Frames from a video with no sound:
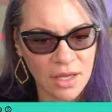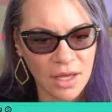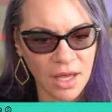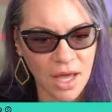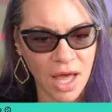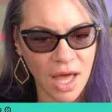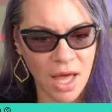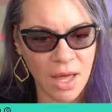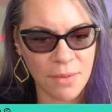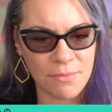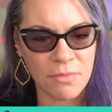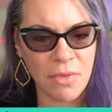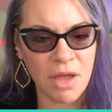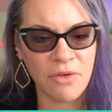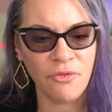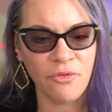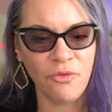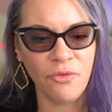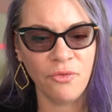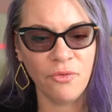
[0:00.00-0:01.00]
Um, my
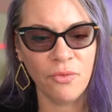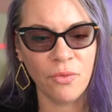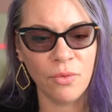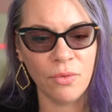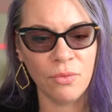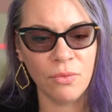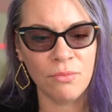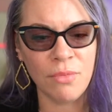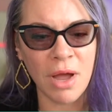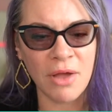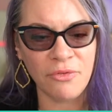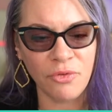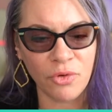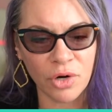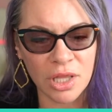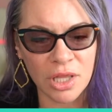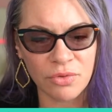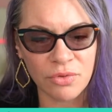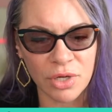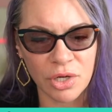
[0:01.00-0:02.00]
my
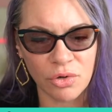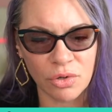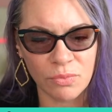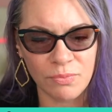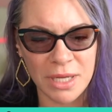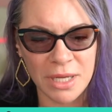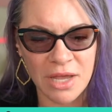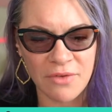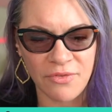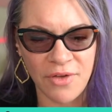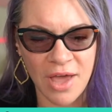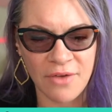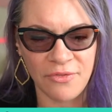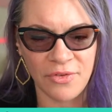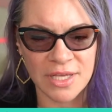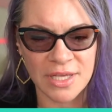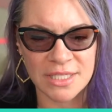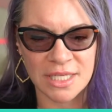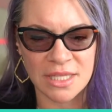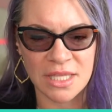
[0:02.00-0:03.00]
43 year old BFF
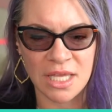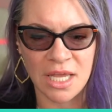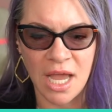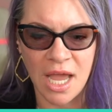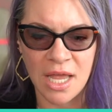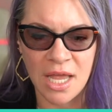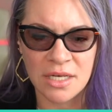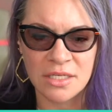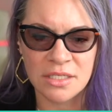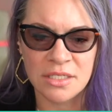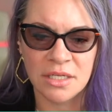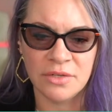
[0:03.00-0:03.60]
is at the end